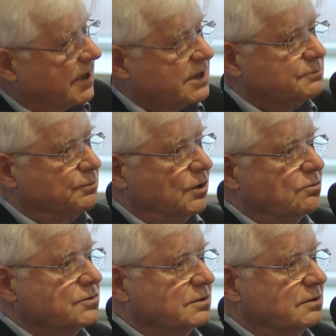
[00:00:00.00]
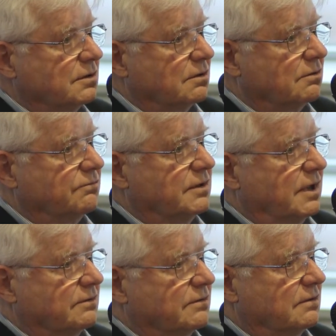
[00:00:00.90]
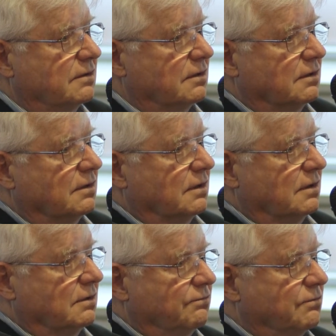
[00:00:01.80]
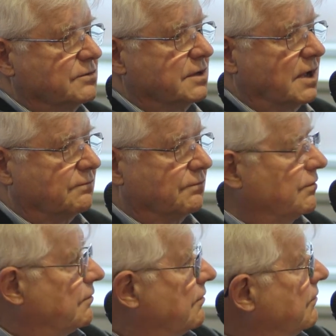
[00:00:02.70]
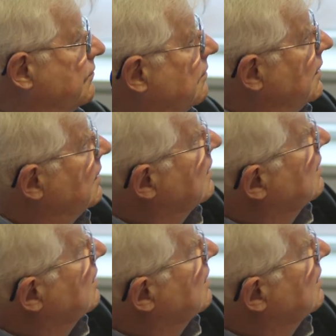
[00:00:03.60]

an explosion of death in the first half of 33,